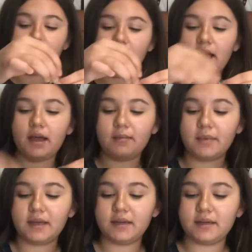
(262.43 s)

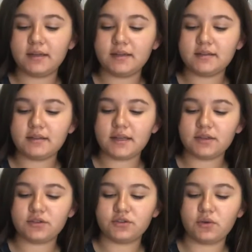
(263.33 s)
and it is like
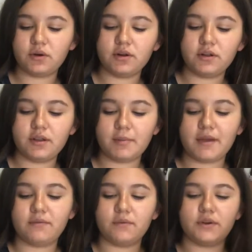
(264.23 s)
shorter than my
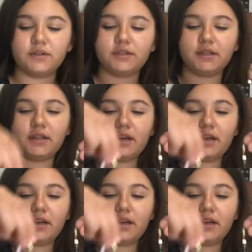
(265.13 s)
first thing that